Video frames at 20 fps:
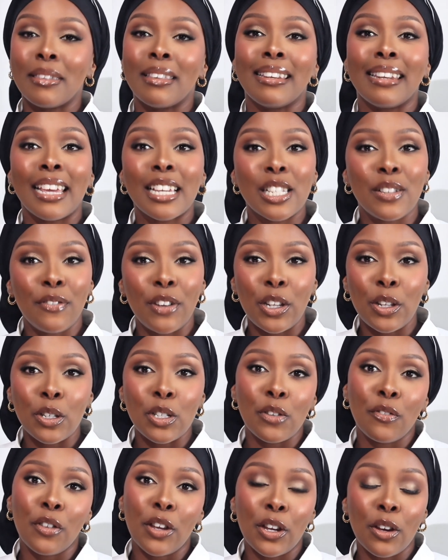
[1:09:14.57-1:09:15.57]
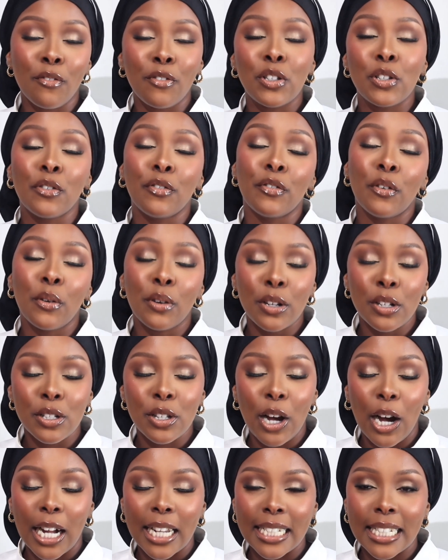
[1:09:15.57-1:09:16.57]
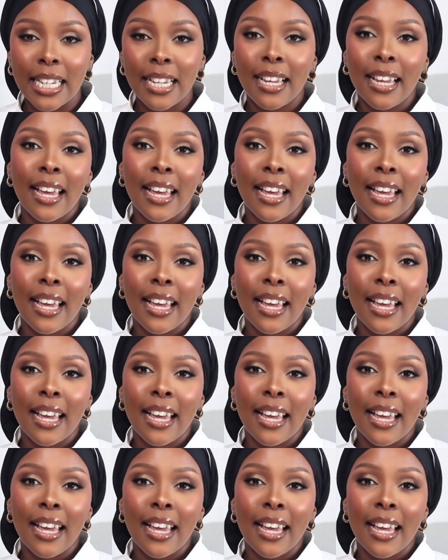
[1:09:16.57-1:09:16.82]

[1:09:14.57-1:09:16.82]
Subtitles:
the next video to focus on